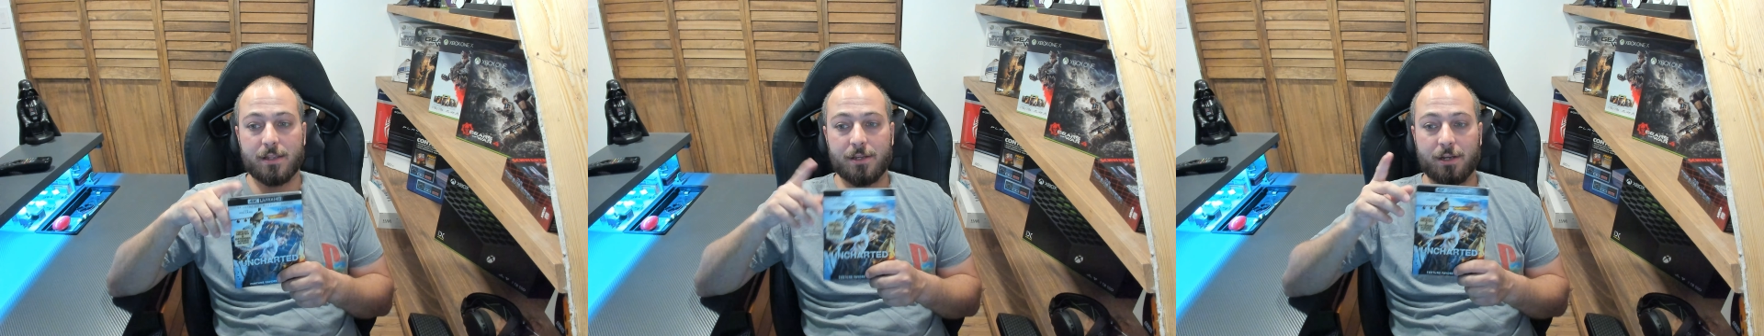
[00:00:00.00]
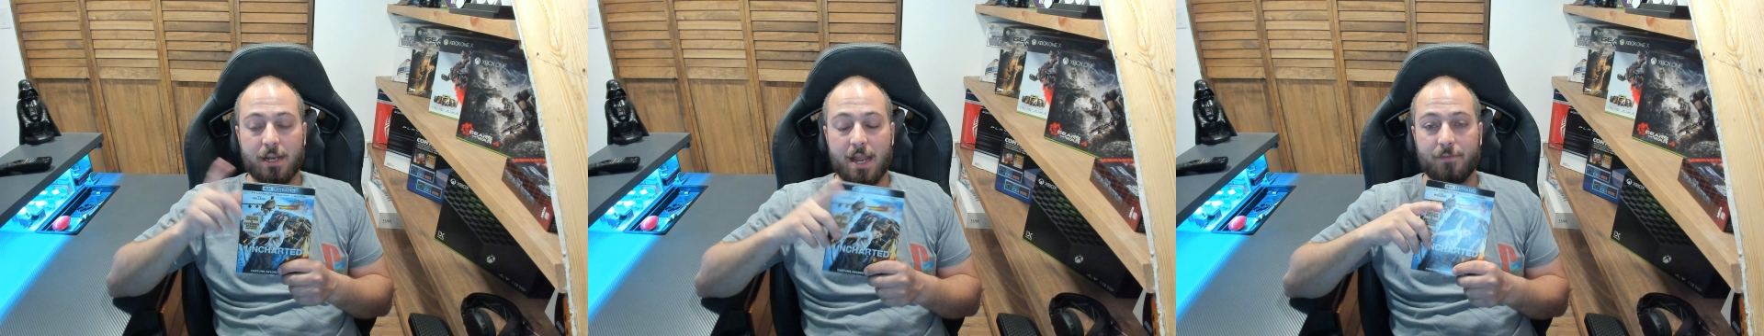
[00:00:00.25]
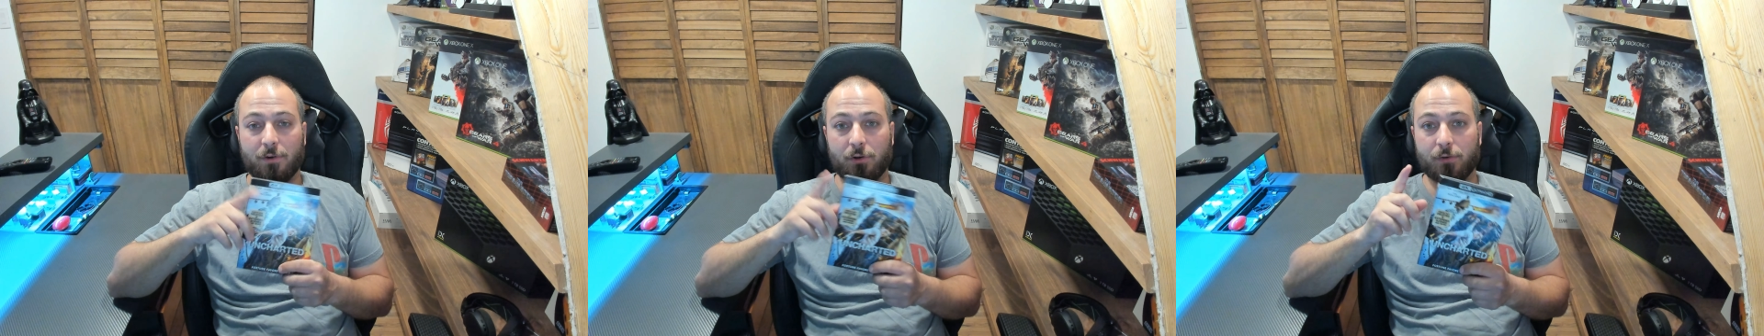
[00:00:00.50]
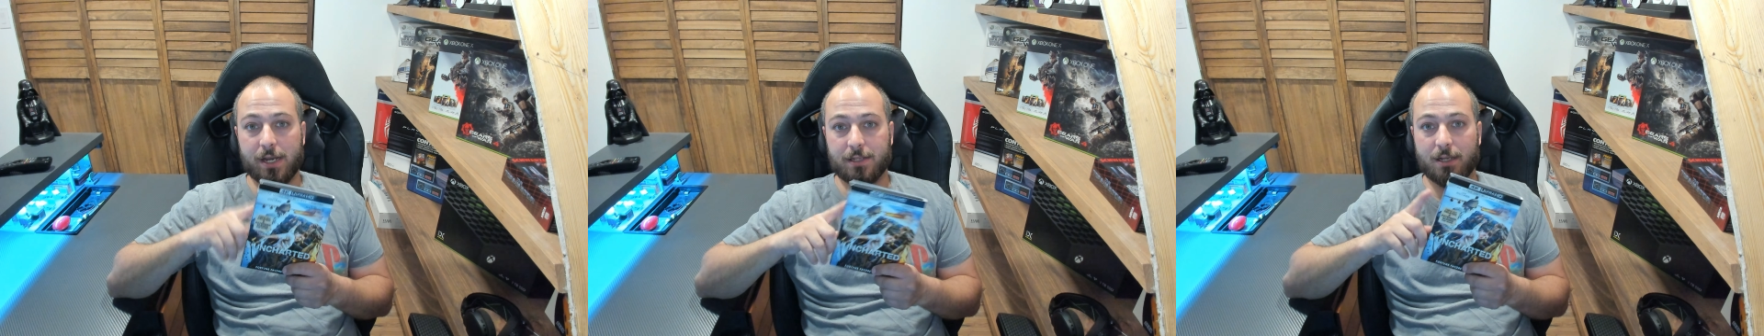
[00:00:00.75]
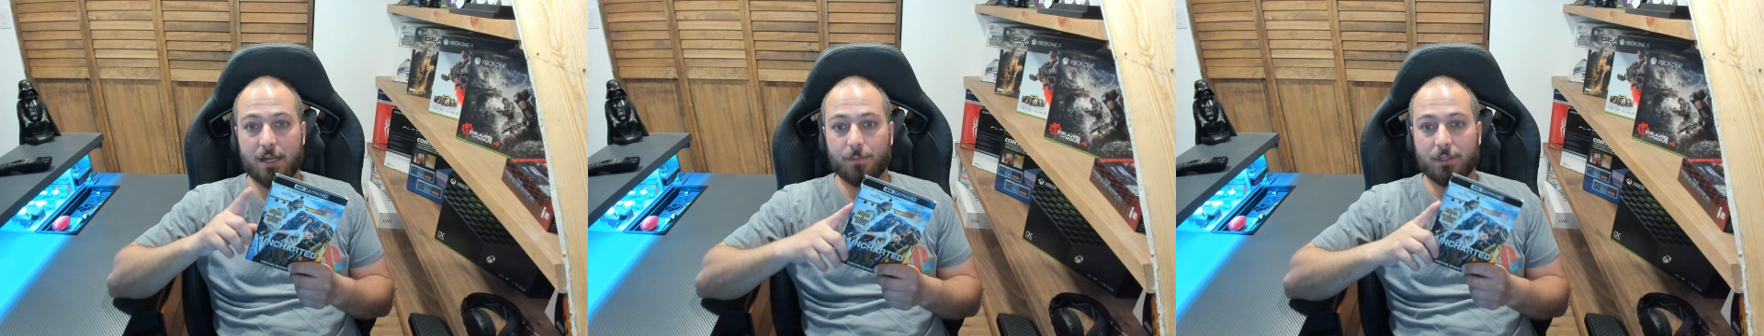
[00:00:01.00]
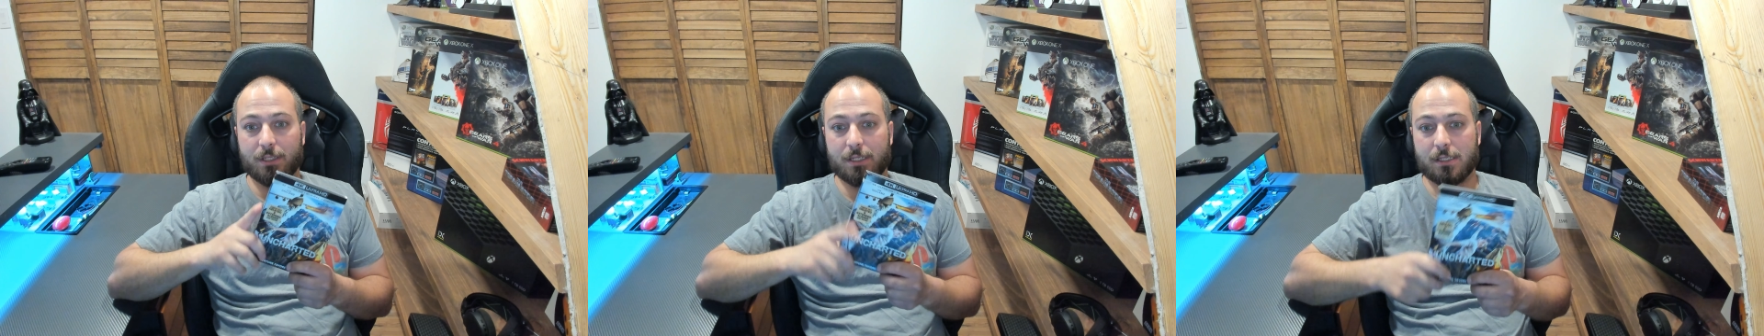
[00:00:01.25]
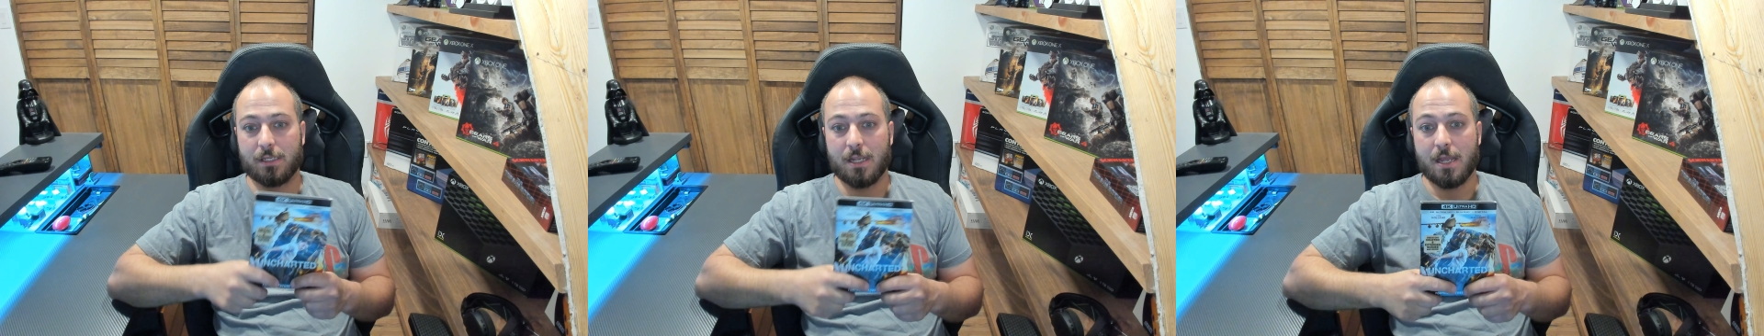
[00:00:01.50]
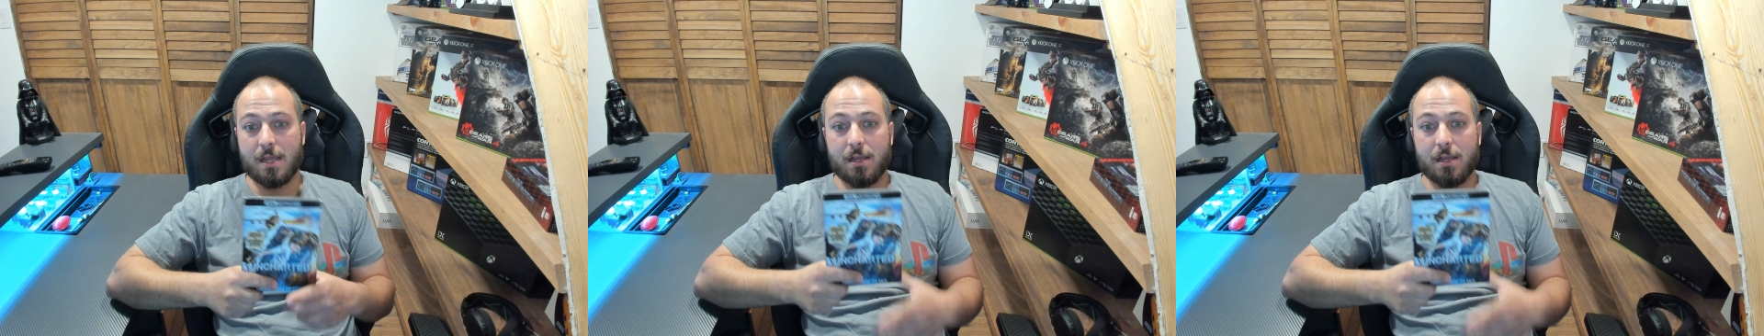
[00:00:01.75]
you're gonna have a great time with this.